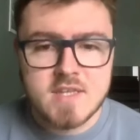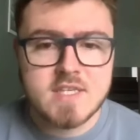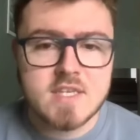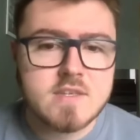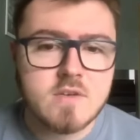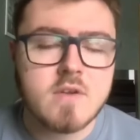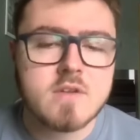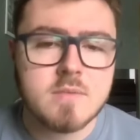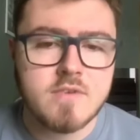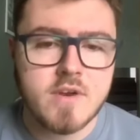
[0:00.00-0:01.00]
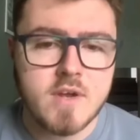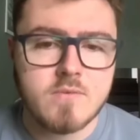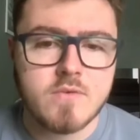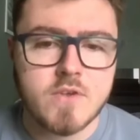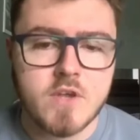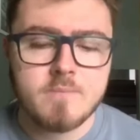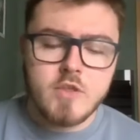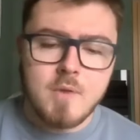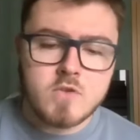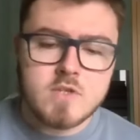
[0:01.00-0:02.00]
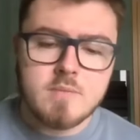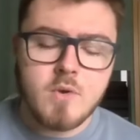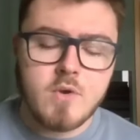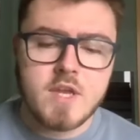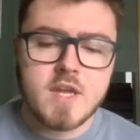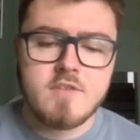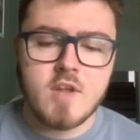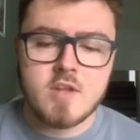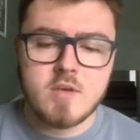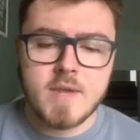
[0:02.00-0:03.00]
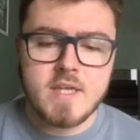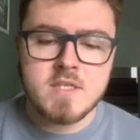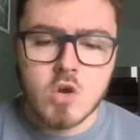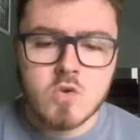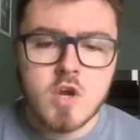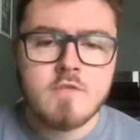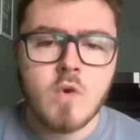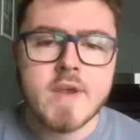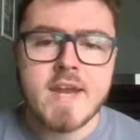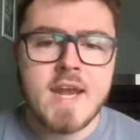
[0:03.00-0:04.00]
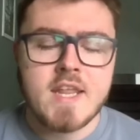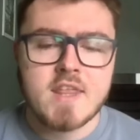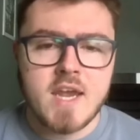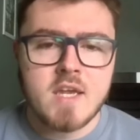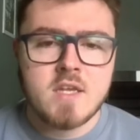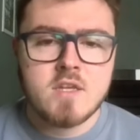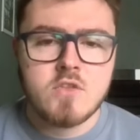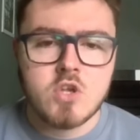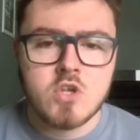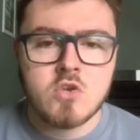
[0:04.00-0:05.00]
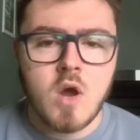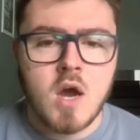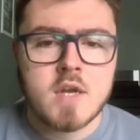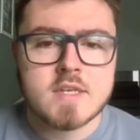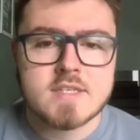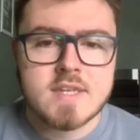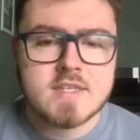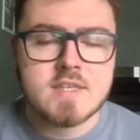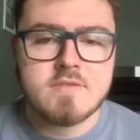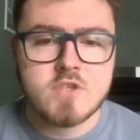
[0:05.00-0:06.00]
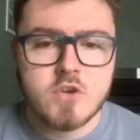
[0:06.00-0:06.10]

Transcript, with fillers: This is still going to be very helpful for you. The most important thing I can tell you is don't avoid anything that you aren't sensitive